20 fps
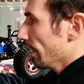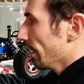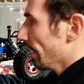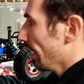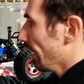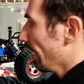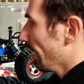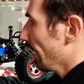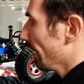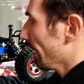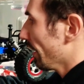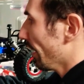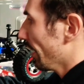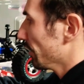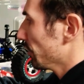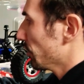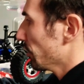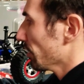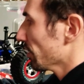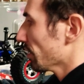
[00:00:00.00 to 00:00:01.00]
and I
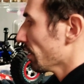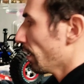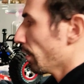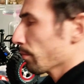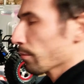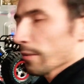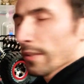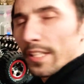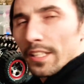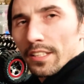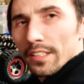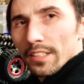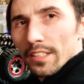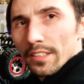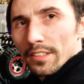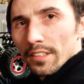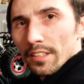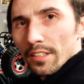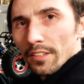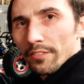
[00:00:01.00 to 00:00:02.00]
just upgraded
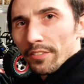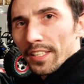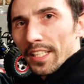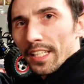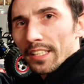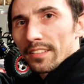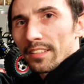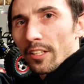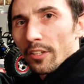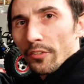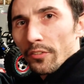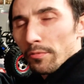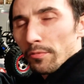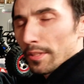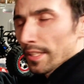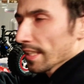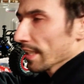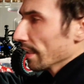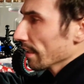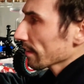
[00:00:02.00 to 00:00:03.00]
it to the
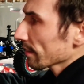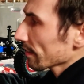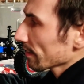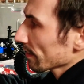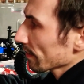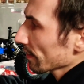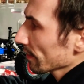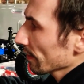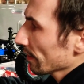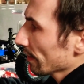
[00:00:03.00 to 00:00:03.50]
VXL3S.